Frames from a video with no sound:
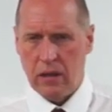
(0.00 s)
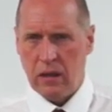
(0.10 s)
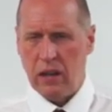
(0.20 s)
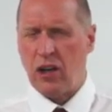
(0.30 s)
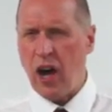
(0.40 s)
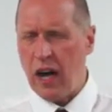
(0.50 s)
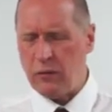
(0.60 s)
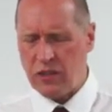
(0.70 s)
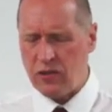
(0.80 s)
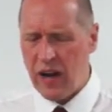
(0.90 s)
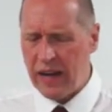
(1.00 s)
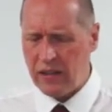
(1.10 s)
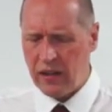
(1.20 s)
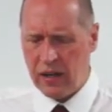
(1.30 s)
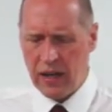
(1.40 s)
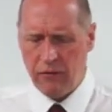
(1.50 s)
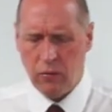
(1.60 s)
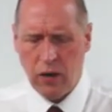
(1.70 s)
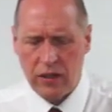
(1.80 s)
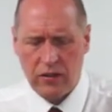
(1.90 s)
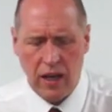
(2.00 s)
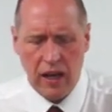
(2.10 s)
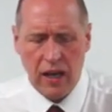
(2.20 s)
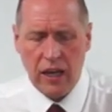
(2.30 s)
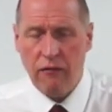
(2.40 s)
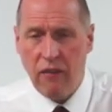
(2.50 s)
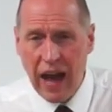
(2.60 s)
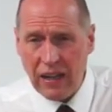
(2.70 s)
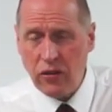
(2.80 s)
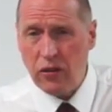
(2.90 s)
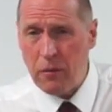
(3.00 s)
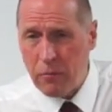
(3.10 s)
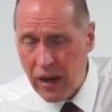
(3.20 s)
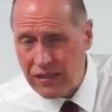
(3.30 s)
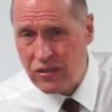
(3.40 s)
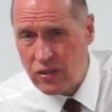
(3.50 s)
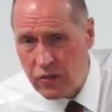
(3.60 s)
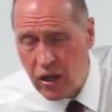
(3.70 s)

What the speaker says: that God was attracted to David was he valued the presence of